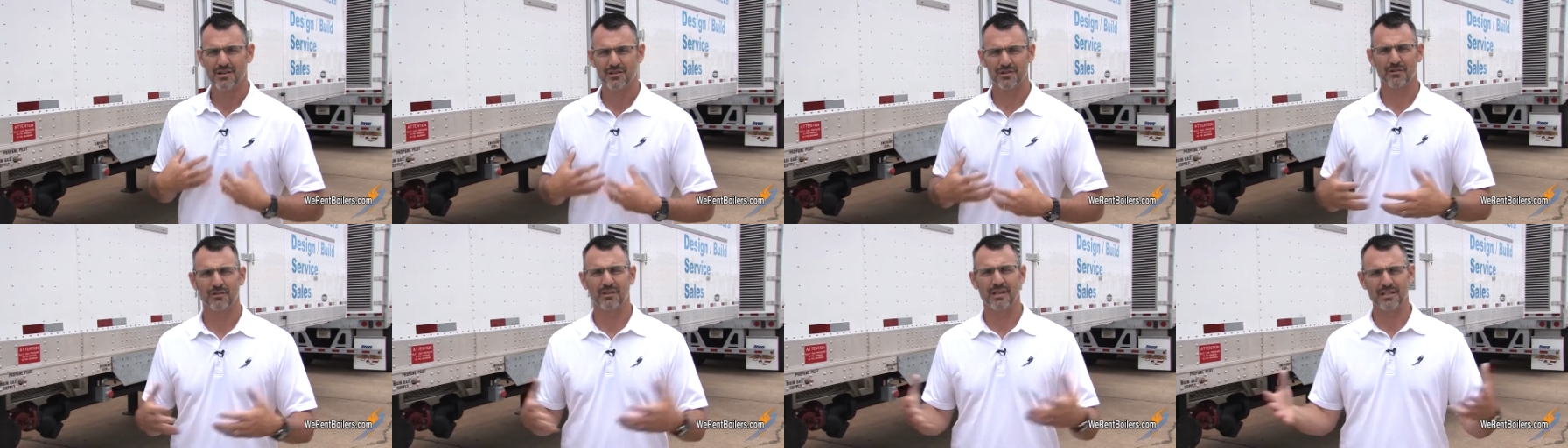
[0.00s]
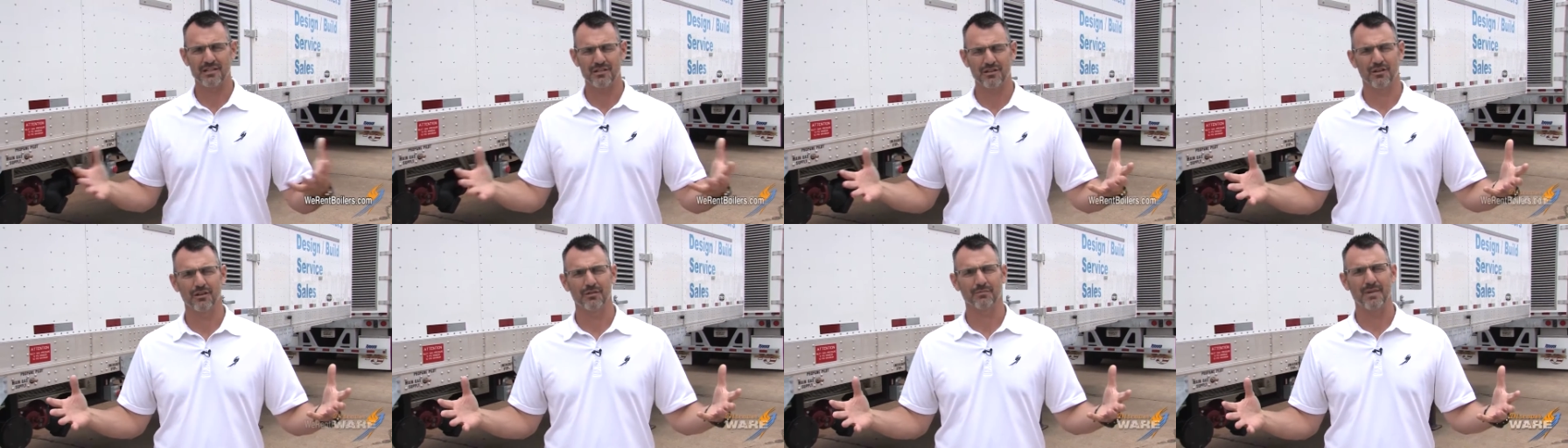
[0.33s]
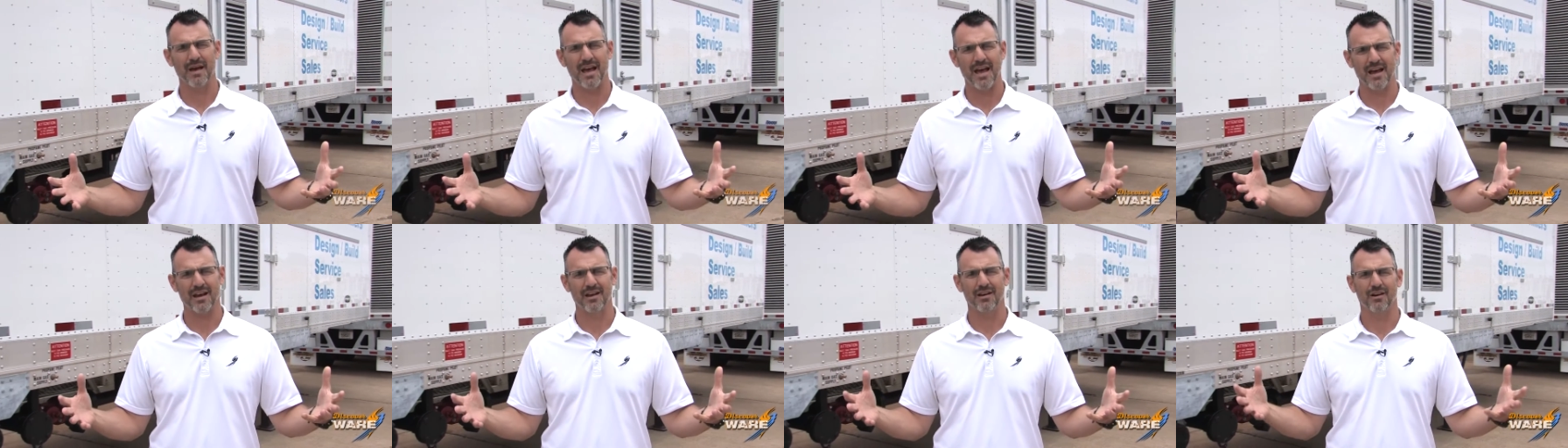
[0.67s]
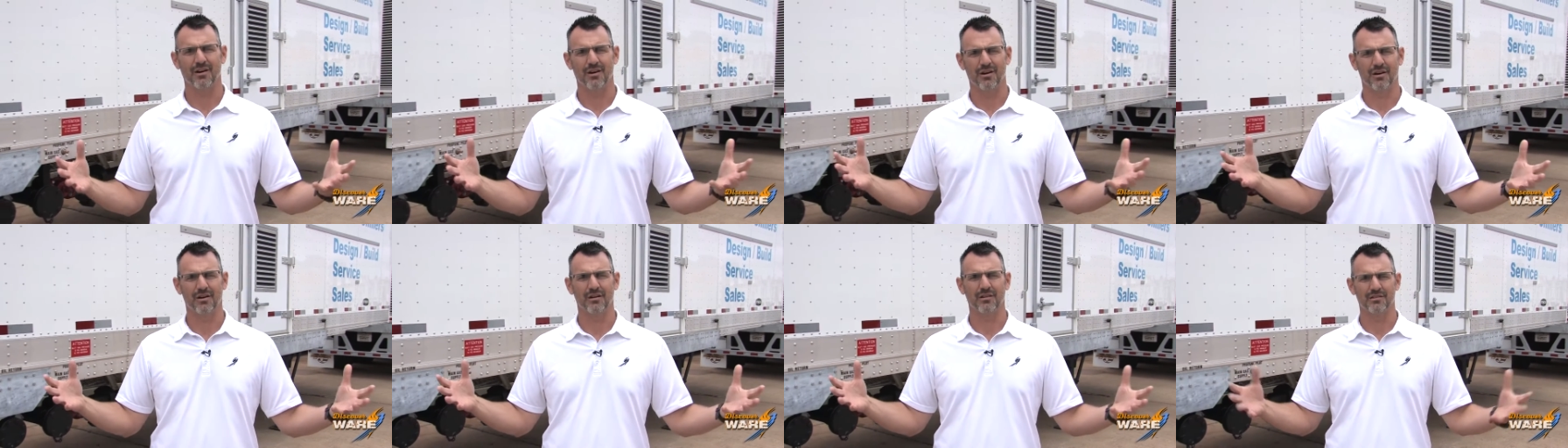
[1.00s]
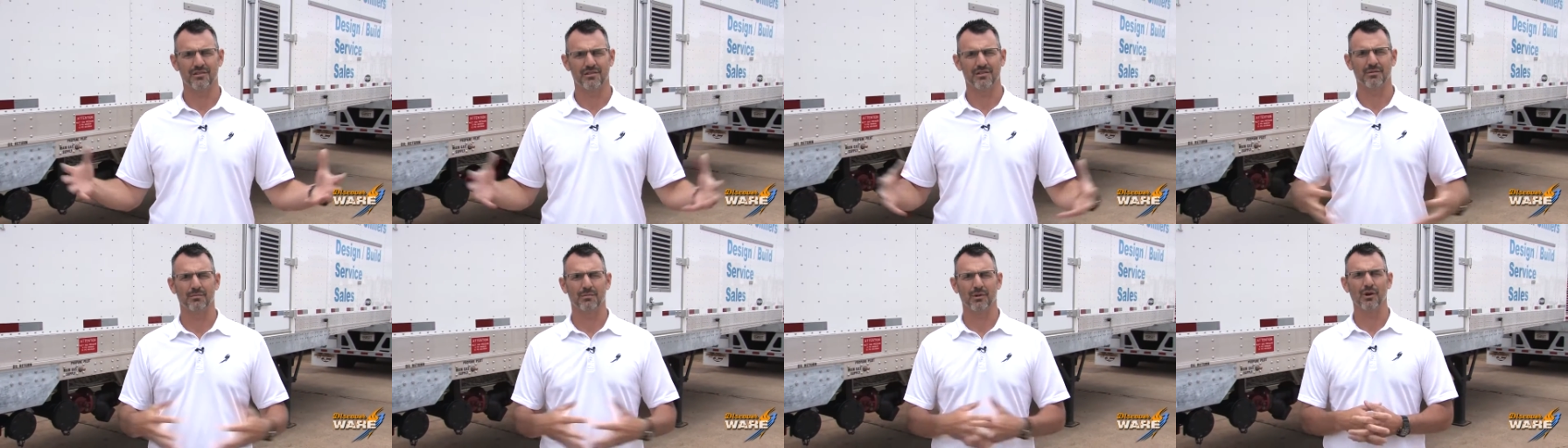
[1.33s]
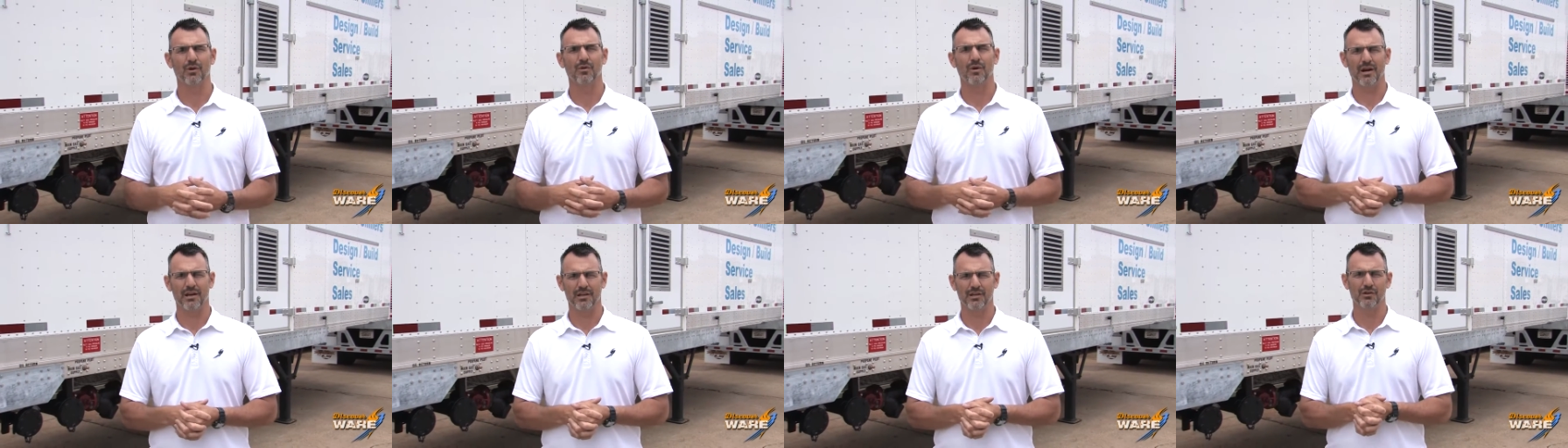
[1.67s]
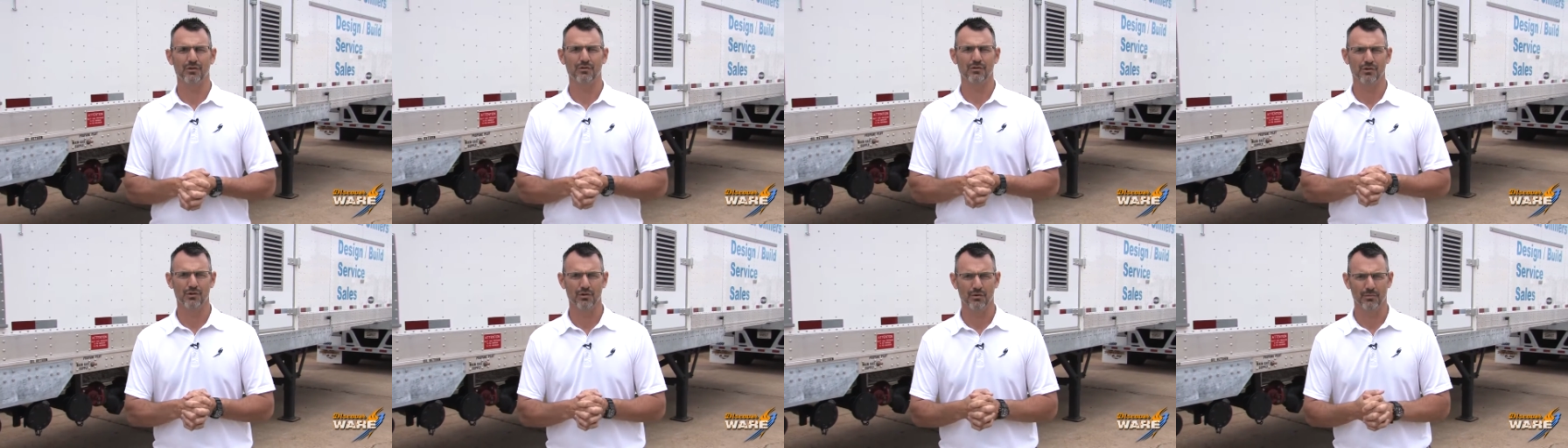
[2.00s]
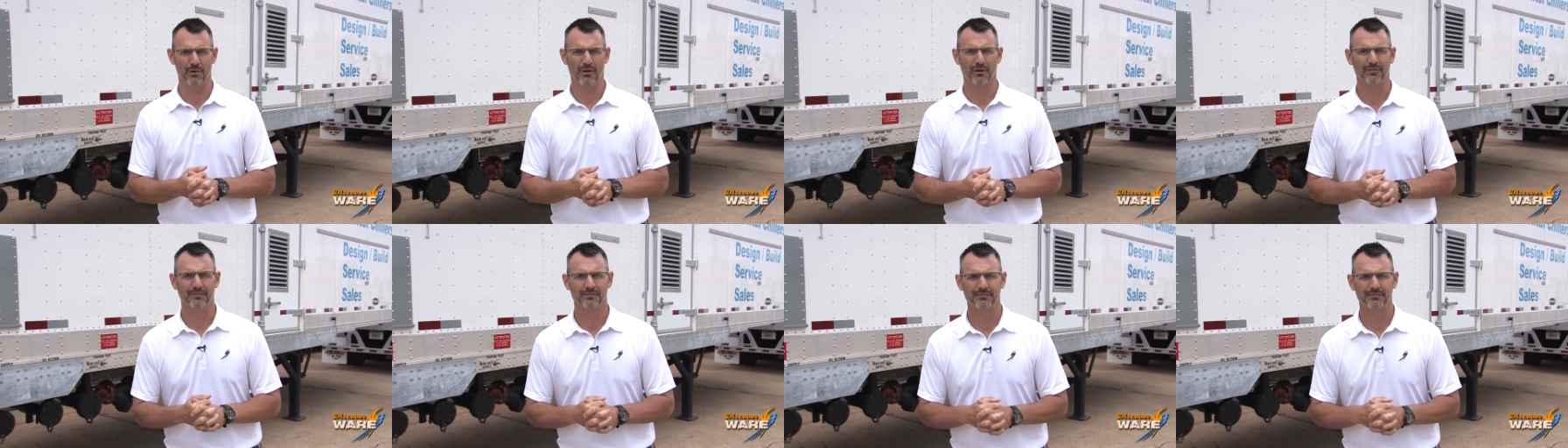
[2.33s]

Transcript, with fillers: So let's look back on some low IQ humor.